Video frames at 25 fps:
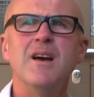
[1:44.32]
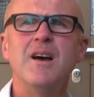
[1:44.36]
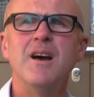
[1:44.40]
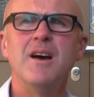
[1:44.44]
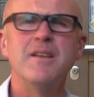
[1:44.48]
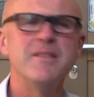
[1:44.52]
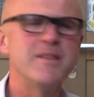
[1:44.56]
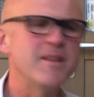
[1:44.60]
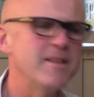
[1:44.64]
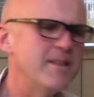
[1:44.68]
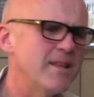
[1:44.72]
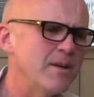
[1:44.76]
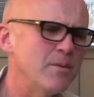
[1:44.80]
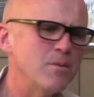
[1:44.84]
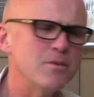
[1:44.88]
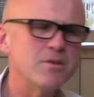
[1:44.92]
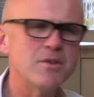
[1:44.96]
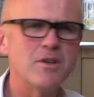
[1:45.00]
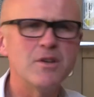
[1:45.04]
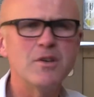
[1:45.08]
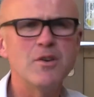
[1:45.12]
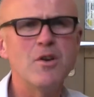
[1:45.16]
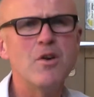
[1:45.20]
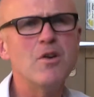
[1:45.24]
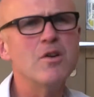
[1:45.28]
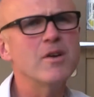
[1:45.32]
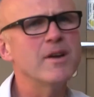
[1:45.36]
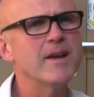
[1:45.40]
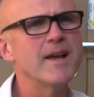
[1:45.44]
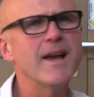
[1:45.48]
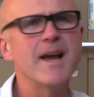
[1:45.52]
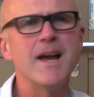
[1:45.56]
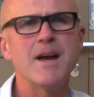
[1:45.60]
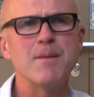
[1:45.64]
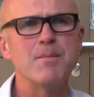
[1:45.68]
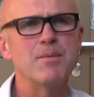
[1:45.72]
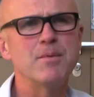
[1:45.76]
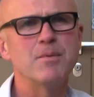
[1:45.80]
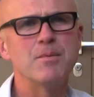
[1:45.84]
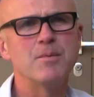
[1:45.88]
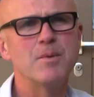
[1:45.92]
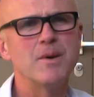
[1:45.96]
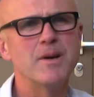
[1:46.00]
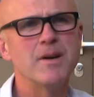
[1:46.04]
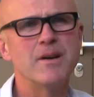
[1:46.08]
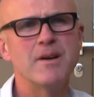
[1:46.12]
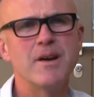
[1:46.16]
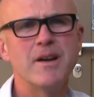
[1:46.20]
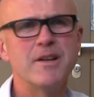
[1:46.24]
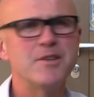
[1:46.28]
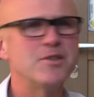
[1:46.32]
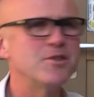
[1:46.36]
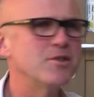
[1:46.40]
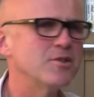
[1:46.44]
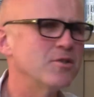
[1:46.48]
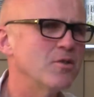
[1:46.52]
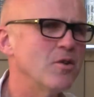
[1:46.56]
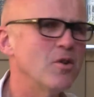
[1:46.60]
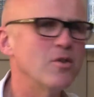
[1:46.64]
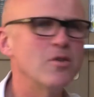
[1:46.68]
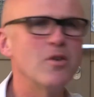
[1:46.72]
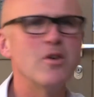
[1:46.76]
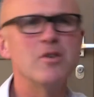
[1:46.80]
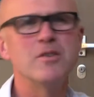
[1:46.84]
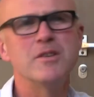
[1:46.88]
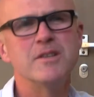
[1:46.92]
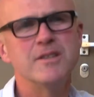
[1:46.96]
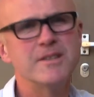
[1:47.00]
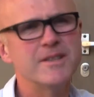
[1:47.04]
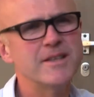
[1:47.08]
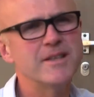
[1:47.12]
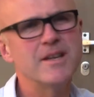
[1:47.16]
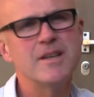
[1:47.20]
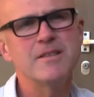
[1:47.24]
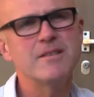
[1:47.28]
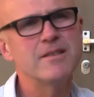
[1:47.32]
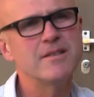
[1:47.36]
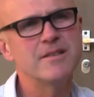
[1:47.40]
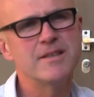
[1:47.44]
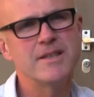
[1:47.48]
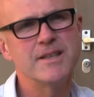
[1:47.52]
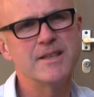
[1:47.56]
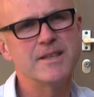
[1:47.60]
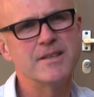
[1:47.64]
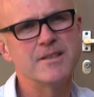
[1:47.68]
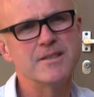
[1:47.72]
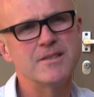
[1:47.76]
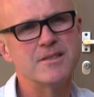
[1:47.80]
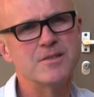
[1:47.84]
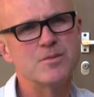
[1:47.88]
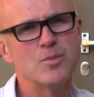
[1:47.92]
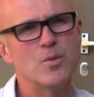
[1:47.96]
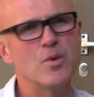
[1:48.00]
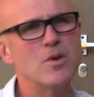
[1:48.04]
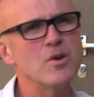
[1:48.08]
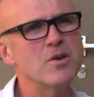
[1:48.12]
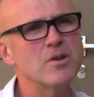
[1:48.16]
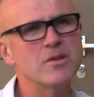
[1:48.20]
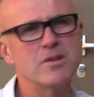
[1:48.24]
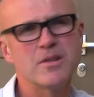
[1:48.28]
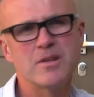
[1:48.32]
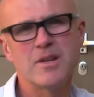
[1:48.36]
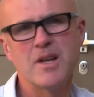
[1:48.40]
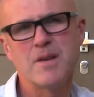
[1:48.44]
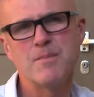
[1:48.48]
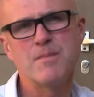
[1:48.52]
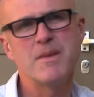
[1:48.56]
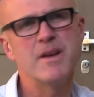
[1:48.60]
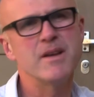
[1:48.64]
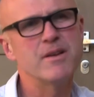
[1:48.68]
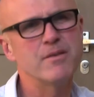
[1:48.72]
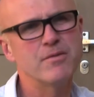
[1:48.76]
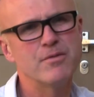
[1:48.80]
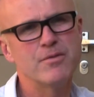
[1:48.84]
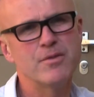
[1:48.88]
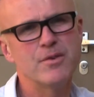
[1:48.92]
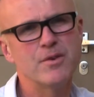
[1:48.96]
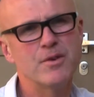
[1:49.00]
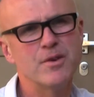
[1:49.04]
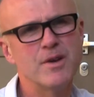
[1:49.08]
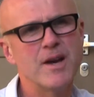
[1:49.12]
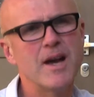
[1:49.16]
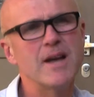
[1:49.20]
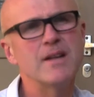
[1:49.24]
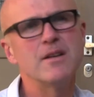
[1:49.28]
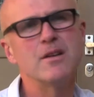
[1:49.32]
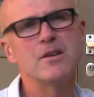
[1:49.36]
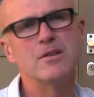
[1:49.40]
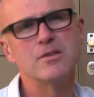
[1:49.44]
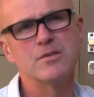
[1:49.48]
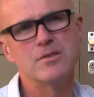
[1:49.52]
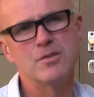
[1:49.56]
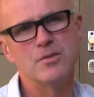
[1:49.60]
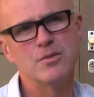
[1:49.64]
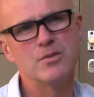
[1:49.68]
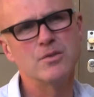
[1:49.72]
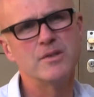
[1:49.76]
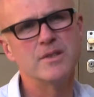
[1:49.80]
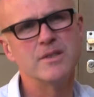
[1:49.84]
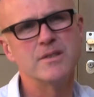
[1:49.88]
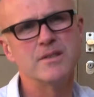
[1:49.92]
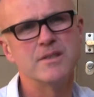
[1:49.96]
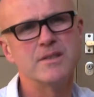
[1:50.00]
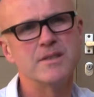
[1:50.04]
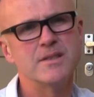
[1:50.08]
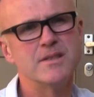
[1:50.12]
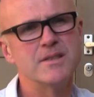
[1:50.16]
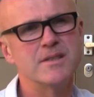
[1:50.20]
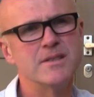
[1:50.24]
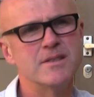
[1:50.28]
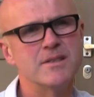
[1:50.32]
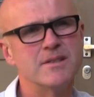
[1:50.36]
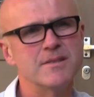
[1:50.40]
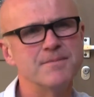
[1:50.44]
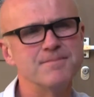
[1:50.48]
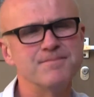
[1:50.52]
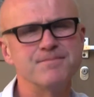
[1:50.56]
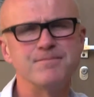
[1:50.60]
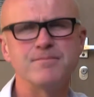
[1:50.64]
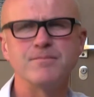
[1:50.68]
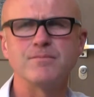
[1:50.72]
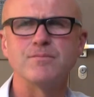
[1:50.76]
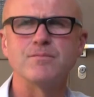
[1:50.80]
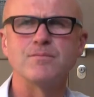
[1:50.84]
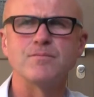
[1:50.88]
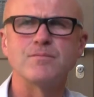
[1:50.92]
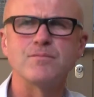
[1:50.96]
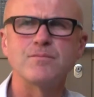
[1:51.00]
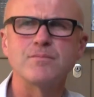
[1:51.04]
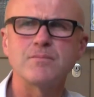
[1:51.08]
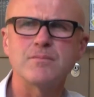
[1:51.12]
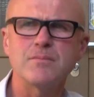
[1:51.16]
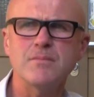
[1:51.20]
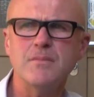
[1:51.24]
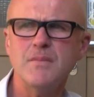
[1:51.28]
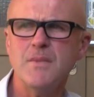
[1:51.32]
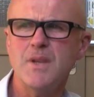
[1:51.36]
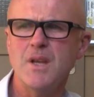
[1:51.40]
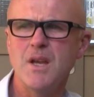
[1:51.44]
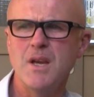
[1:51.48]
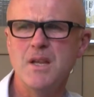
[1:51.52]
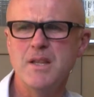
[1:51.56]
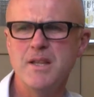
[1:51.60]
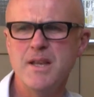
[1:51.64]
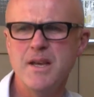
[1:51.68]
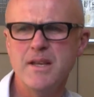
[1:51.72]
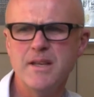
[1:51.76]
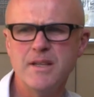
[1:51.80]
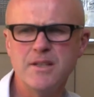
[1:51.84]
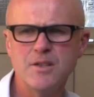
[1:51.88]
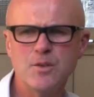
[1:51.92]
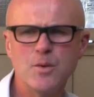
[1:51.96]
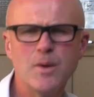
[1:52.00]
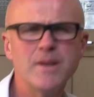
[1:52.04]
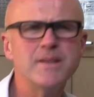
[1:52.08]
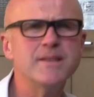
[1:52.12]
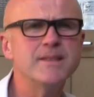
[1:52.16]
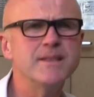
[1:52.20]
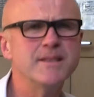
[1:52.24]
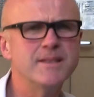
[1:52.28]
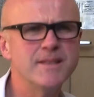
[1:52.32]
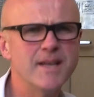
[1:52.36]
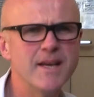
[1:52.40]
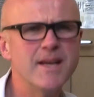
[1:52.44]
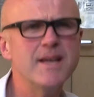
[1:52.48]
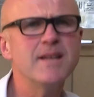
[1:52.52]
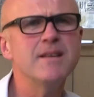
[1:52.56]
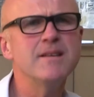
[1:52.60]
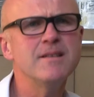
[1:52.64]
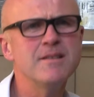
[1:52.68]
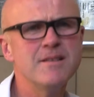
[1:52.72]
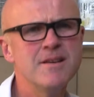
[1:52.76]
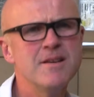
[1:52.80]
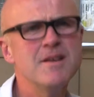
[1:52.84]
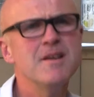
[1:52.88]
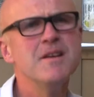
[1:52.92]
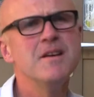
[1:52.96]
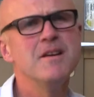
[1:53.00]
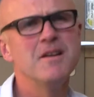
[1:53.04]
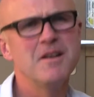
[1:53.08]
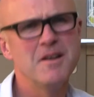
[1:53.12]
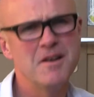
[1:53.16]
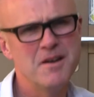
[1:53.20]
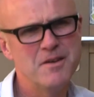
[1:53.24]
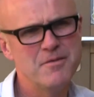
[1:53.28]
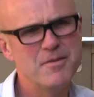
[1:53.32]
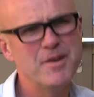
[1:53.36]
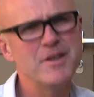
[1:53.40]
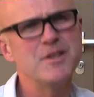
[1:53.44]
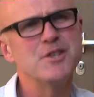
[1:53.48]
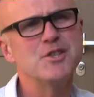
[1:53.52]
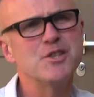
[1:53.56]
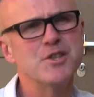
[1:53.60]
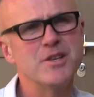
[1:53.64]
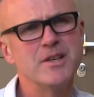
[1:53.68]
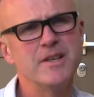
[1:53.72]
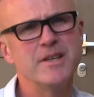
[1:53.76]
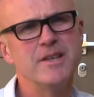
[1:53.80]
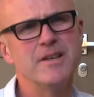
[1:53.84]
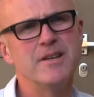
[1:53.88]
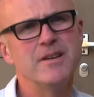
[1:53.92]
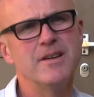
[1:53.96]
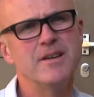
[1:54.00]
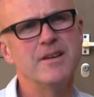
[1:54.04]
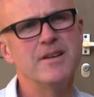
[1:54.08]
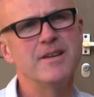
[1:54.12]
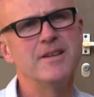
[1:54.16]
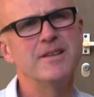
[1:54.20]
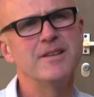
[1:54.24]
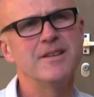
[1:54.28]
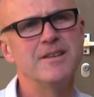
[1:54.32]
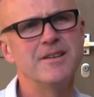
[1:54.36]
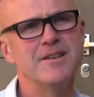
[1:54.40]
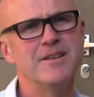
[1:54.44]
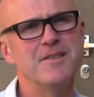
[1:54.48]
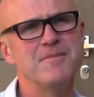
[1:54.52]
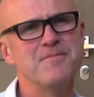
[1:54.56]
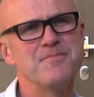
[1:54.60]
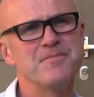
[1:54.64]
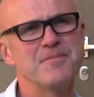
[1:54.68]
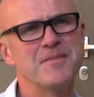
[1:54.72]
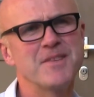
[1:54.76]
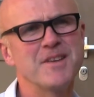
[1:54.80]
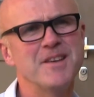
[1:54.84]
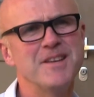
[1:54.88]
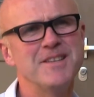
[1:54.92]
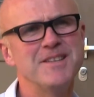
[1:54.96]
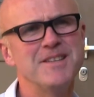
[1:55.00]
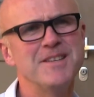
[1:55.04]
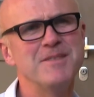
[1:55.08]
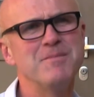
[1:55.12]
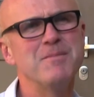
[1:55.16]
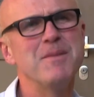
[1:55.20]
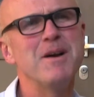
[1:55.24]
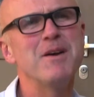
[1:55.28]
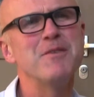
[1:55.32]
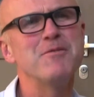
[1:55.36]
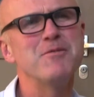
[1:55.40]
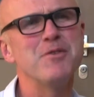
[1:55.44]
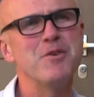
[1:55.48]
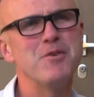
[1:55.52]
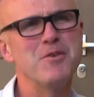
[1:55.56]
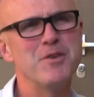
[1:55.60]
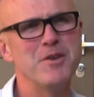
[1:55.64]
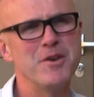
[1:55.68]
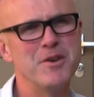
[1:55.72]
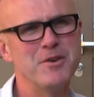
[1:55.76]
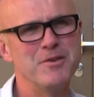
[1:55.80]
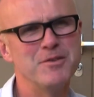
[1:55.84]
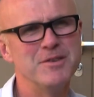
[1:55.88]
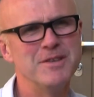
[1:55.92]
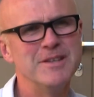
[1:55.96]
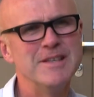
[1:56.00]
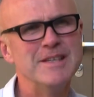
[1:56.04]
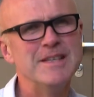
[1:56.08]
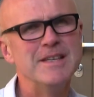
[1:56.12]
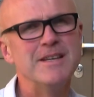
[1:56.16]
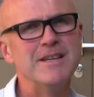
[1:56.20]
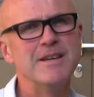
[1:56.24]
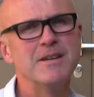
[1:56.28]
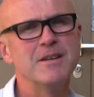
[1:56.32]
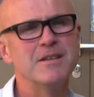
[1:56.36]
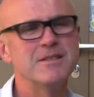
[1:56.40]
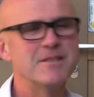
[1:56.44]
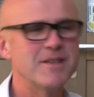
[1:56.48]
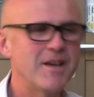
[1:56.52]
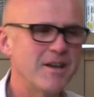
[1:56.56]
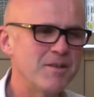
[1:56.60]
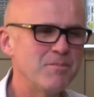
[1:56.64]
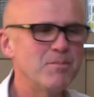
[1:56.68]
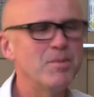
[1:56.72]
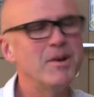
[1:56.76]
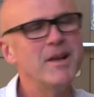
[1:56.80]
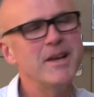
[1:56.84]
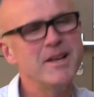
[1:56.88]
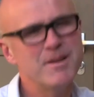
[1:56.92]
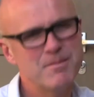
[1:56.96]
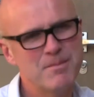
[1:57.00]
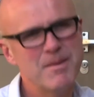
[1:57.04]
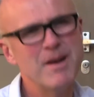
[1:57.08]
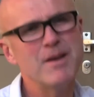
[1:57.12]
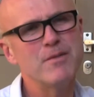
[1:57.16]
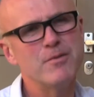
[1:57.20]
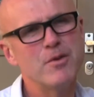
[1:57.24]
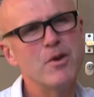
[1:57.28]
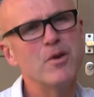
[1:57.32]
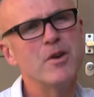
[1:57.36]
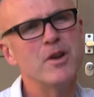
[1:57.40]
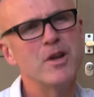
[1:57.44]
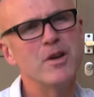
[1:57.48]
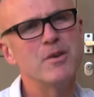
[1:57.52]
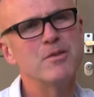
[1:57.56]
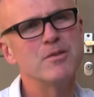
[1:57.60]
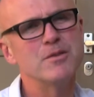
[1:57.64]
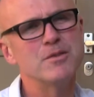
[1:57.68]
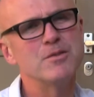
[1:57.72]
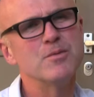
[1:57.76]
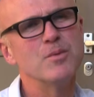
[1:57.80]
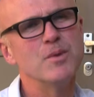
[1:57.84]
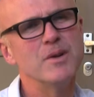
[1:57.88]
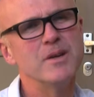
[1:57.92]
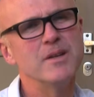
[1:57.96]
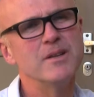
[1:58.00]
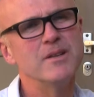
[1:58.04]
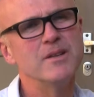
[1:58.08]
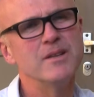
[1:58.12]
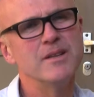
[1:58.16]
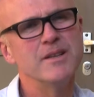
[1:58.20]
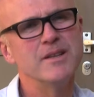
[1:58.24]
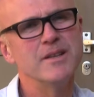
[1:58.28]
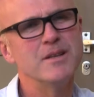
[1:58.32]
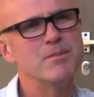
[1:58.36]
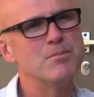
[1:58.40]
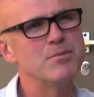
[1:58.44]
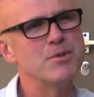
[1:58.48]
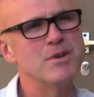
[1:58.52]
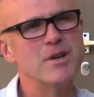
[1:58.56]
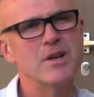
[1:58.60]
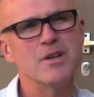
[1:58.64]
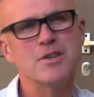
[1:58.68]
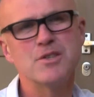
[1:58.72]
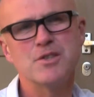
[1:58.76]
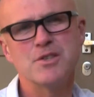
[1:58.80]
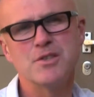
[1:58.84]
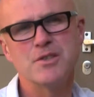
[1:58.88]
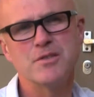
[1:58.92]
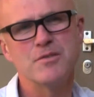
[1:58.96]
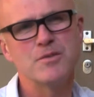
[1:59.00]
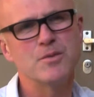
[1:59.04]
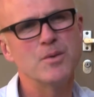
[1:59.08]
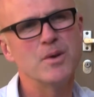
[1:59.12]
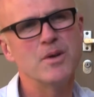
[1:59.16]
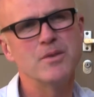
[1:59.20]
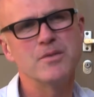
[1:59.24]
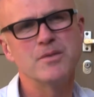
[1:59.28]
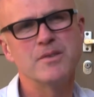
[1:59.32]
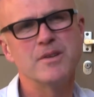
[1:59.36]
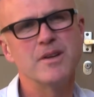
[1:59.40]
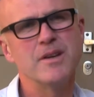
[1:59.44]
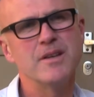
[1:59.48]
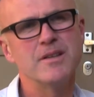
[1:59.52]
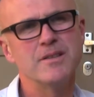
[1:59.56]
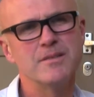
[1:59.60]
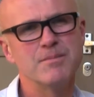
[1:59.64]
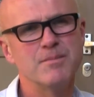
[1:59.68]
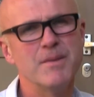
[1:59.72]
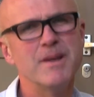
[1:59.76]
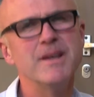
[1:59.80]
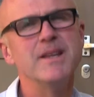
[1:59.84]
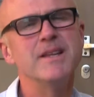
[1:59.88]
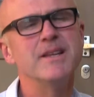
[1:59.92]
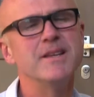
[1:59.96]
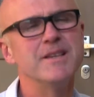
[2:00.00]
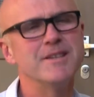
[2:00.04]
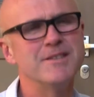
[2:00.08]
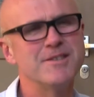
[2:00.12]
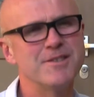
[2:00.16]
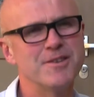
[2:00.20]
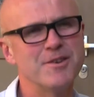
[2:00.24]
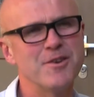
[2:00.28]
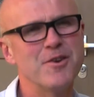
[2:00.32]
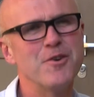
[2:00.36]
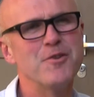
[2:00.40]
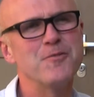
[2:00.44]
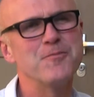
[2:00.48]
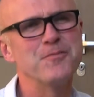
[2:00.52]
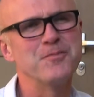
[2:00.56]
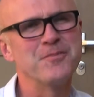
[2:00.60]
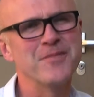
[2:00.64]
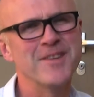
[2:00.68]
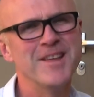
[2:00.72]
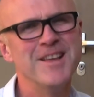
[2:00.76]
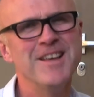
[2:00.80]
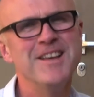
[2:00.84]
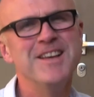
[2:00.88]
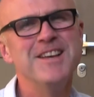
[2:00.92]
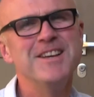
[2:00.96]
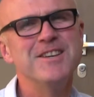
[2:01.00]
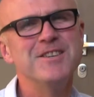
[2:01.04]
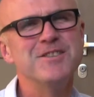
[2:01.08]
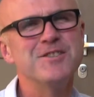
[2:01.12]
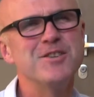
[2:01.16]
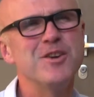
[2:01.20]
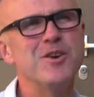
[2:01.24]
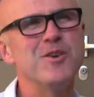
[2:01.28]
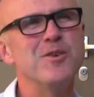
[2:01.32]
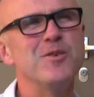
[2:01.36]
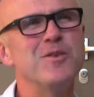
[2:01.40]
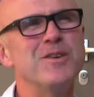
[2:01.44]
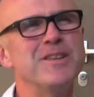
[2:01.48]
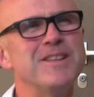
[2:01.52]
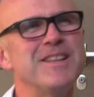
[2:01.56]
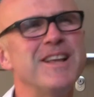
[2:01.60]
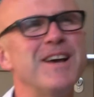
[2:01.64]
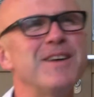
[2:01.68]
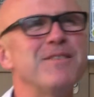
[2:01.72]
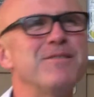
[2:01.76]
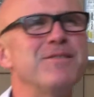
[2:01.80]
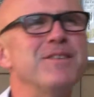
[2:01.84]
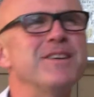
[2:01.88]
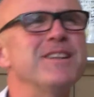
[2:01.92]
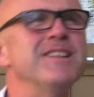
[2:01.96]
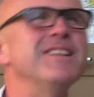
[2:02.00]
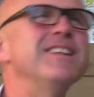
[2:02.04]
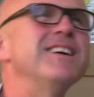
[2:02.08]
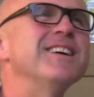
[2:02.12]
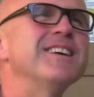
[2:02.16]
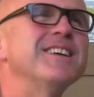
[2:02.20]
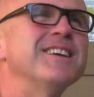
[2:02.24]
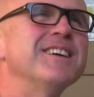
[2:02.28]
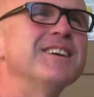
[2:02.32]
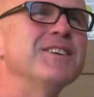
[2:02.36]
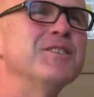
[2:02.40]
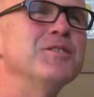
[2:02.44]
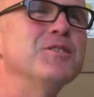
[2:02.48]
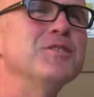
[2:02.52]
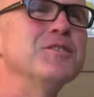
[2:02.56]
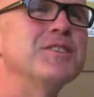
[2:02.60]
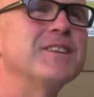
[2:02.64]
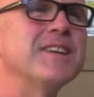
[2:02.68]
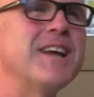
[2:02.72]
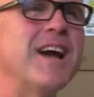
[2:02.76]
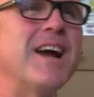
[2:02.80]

And then there was a long gap where I just got on and did other things, work that I make for adult audiences. And then in 2010, eventually I did Malvolio, because I had played Malvolio as well in a production of Twelfth Night many years ago. So that felt like a good